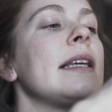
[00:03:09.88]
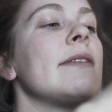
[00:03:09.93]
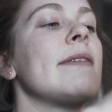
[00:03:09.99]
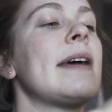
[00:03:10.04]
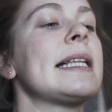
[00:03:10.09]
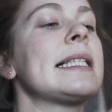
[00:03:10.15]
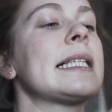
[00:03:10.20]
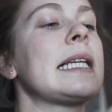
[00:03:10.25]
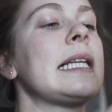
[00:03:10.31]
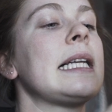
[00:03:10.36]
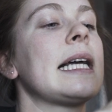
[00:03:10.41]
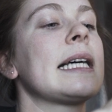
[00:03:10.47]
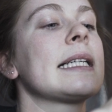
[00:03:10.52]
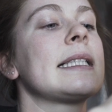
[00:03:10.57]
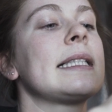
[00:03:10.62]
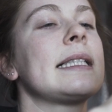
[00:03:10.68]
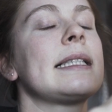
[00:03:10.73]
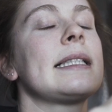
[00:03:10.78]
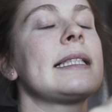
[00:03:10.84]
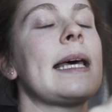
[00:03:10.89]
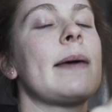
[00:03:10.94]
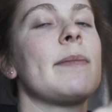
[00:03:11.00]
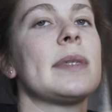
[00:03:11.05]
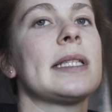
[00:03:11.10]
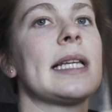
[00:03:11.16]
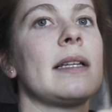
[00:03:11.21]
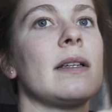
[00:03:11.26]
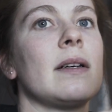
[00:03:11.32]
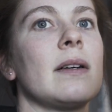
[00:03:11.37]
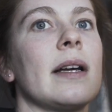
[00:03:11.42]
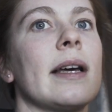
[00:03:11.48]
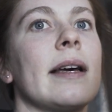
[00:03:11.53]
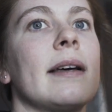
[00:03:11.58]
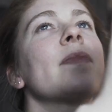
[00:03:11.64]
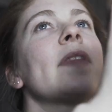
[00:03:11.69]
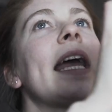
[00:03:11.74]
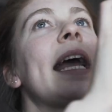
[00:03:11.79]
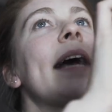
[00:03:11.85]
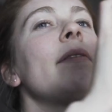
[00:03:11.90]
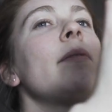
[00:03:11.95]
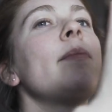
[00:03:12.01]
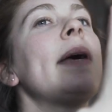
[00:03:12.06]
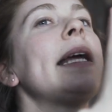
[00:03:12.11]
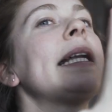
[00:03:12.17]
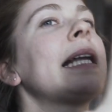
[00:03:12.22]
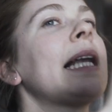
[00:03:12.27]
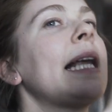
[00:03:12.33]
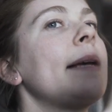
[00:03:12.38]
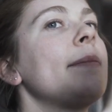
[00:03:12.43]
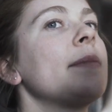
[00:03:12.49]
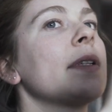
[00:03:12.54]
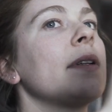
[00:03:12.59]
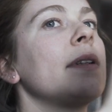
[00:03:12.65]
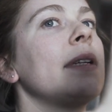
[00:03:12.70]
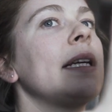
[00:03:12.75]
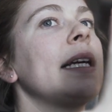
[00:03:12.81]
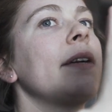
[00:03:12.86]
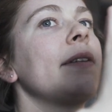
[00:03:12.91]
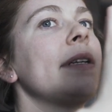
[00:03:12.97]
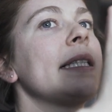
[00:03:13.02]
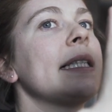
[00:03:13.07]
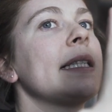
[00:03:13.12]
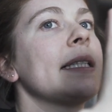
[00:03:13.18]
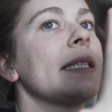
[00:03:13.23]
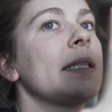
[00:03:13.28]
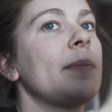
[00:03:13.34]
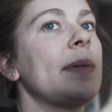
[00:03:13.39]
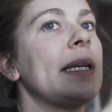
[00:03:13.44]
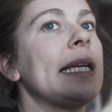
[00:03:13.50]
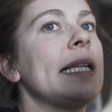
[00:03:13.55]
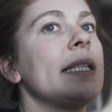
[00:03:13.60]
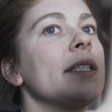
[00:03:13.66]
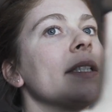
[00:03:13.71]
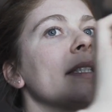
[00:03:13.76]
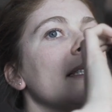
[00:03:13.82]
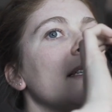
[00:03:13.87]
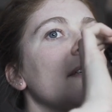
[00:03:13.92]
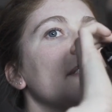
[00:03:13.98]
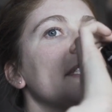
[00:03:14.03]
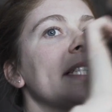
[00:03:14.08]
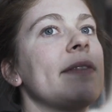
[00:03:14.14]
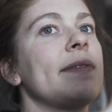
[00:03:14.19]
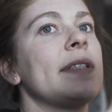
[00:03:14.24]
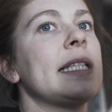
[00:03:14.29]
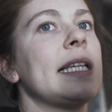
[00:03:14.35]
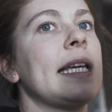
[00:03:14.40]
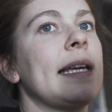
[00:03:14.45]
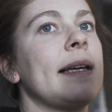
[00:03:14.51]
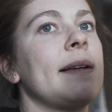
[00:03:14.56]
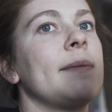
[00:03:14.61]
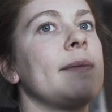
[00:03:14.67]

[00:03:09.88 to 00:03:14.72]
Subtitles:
theoretically lasts 10% longer. They haven't made claims on increasing the speed, just longevity.